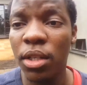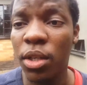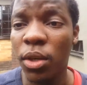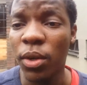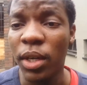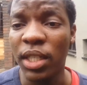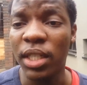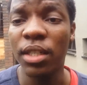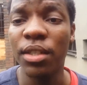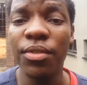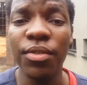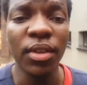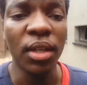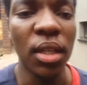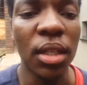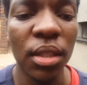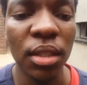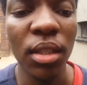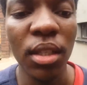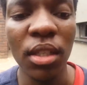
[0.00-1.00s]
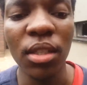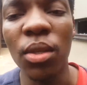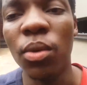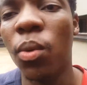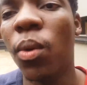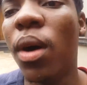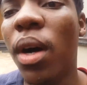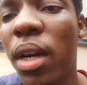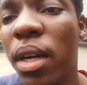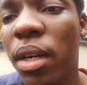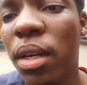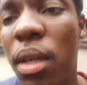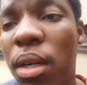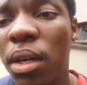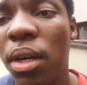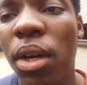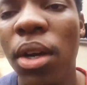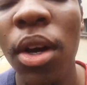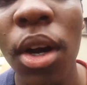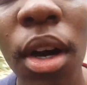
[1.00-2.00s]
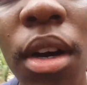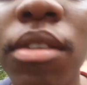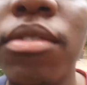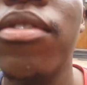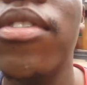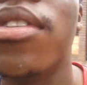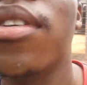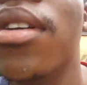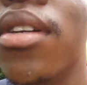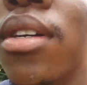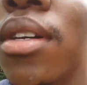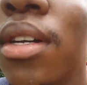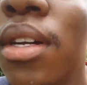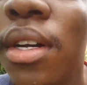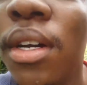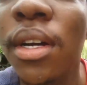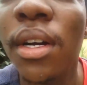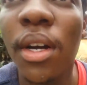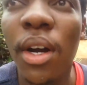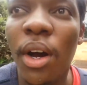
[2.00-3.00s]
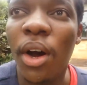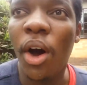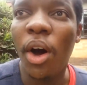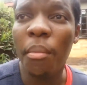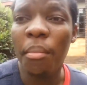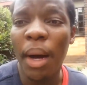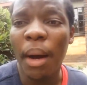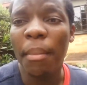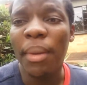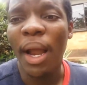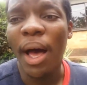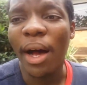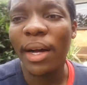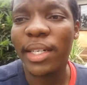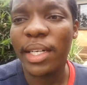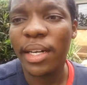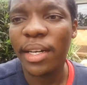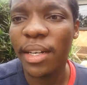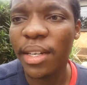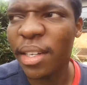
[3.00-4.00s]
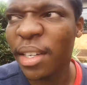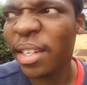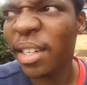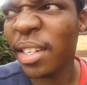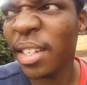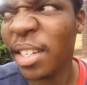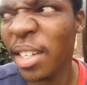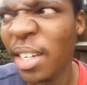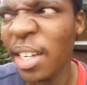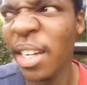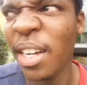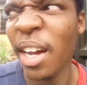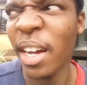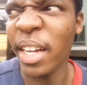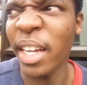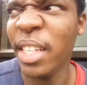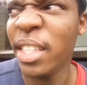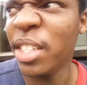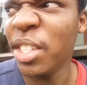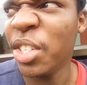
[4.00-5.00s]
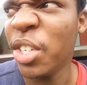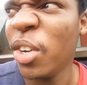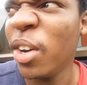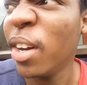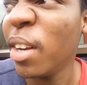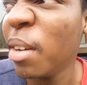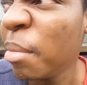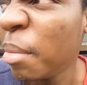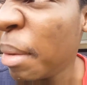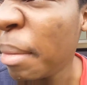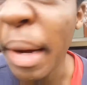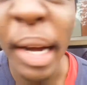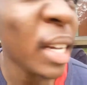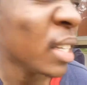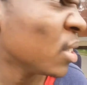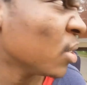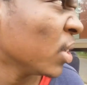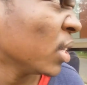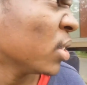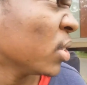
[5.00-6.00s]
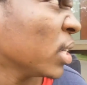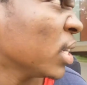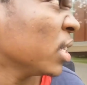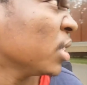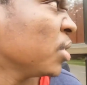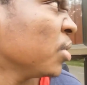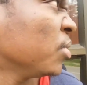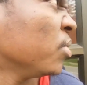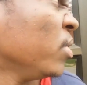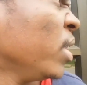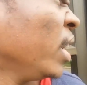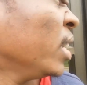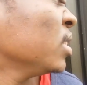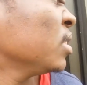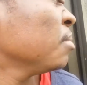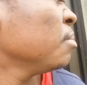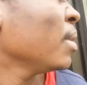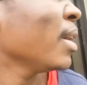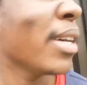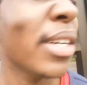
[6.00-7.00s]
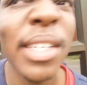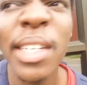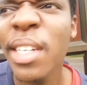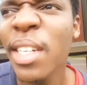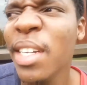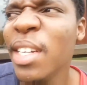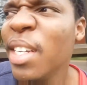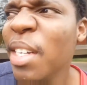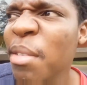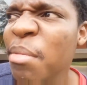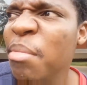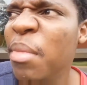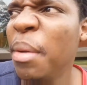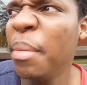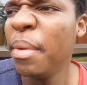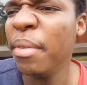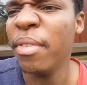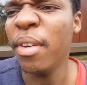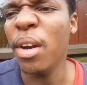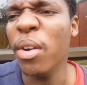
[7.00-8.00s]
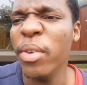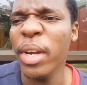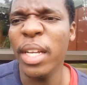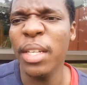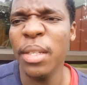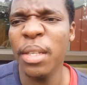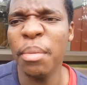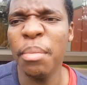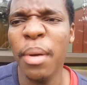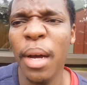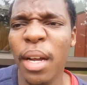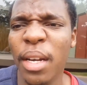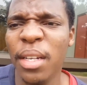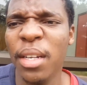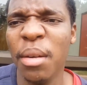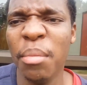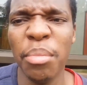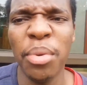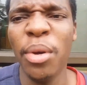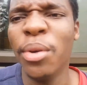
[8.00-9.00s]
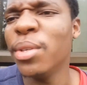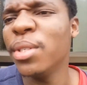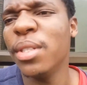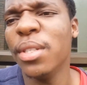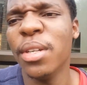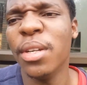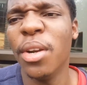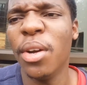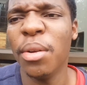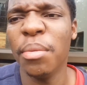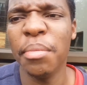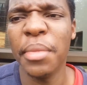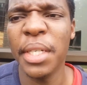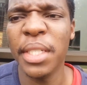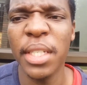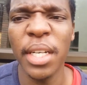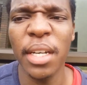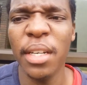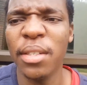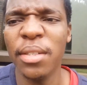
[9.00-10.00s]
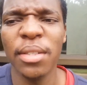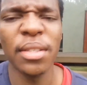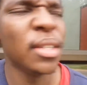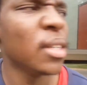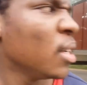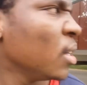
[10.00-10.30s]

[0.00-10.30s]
So I just finished season one of On My Block. Can't get this show out of my mind, so I thought I should rant about it. Maybe if I rant about it and post it on my channel,